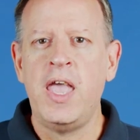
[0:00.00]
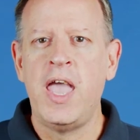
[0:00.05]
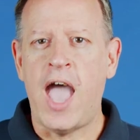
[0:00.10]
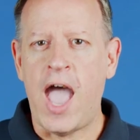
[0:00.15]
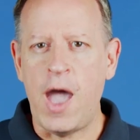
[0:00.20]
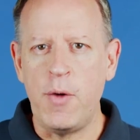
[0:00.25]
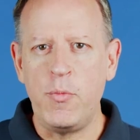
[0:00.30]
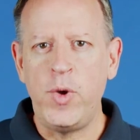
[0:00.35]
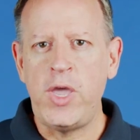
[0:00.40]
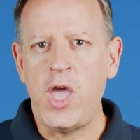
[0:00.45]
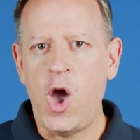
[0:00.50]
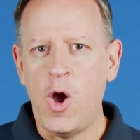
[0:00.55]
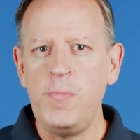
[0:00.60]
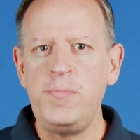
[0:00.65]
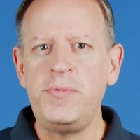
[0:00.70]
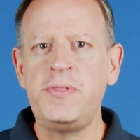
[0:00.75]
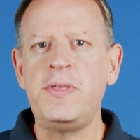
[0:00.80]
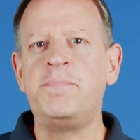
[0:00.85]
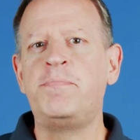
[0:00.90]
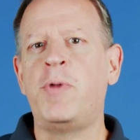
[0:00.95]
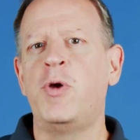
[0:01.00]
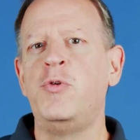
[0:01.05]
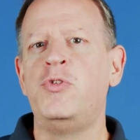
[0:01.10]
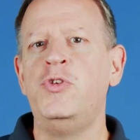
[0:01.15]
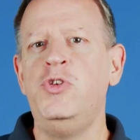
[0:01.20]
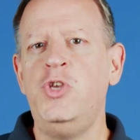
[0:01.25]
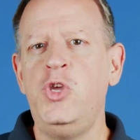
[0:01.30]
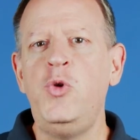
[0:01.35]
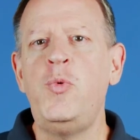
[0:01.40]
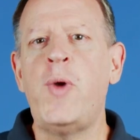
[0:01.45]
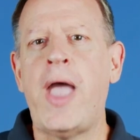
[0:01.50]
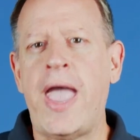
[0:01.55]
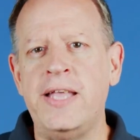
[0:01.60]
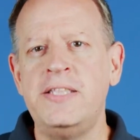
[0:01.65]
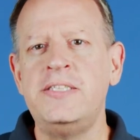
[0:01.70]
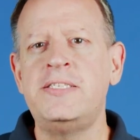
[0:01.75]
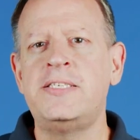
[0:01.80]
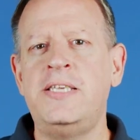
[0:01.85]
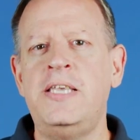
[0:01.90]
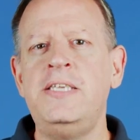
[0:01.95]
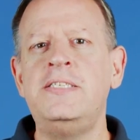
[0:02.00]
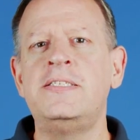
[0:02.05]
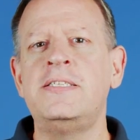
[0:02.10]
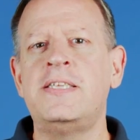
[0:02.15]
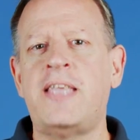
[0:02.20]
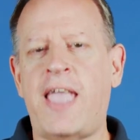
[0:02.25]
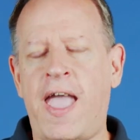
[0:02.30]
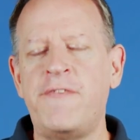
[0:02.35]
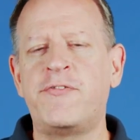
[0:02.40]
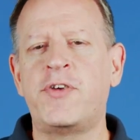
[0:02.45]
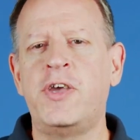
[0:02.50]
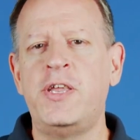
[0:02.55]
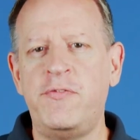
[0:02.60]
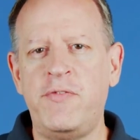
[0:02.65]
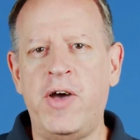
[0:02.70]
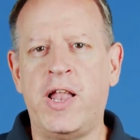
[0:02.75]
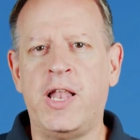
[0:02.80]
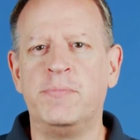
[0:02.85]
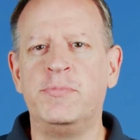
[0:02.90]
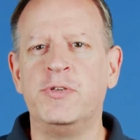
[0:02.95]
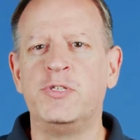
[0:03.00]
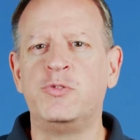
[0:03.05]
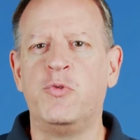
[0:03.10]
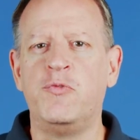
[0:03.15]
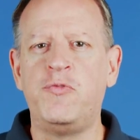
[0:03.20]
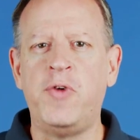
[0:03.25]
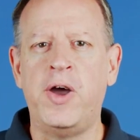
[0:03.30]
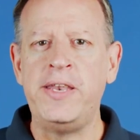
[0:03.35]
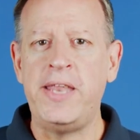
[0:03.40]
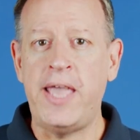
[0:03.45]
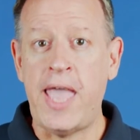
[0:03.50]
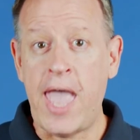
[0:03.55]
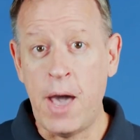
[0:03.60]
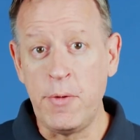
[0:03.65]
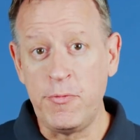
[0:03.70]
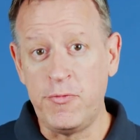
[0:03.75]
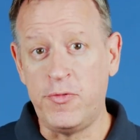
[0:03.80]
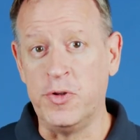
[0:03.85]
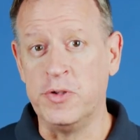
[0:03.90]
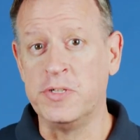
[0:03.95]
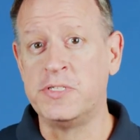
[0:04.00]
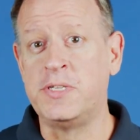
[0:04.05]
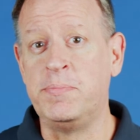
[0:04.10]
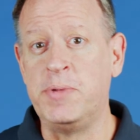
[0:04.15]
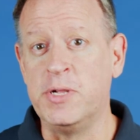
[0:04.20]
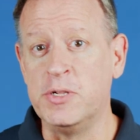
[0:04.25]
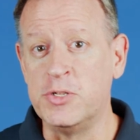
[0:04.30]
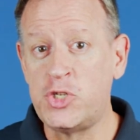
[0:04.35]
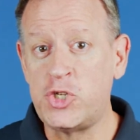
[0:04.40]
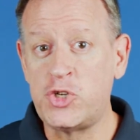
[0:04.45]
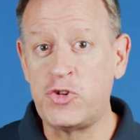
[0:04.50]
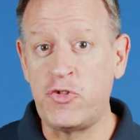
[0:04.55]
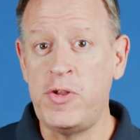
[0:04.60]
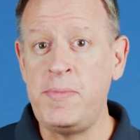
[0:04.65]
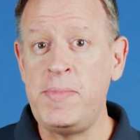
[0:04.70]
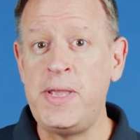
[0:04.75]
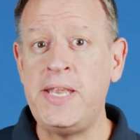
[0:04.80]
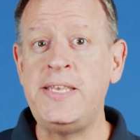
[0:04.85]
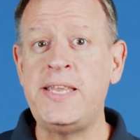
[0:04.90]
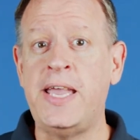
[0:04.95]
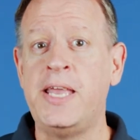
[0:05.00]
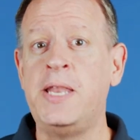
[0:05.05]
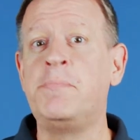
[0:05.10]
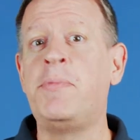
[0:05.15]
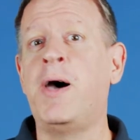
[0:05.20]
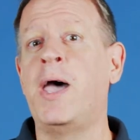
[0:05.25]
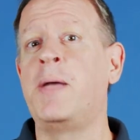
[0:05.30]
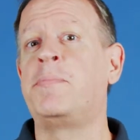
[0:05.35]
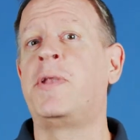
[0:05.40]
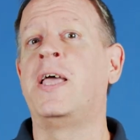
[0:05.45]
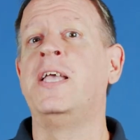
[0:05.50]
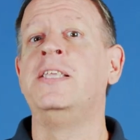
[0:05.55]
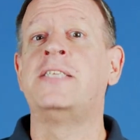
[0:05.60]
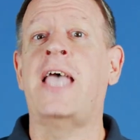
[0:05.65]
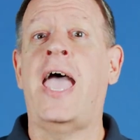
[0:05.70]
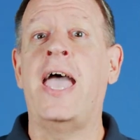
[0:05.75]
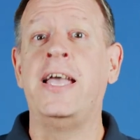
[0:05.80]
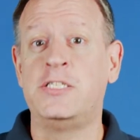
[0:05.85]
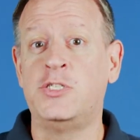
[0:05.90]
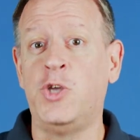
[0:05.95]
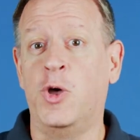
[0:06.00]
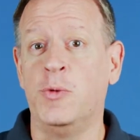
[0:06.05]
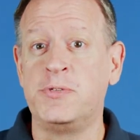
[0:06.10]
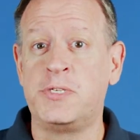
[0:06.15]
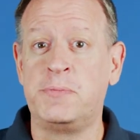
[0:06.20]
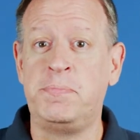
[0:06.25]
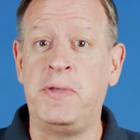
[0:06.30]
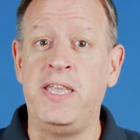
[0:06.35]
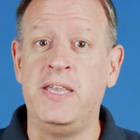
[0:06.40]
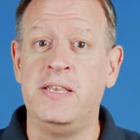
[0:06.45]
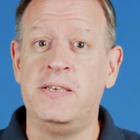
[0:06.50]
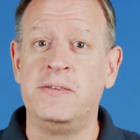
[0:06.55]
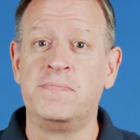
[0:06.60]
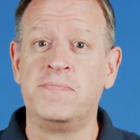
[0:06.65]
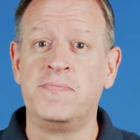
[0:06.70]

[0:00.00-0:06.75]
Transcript: And we hope that both new and seasoned Kafka developers will find it helpful to build streaming data pipelines at top speed.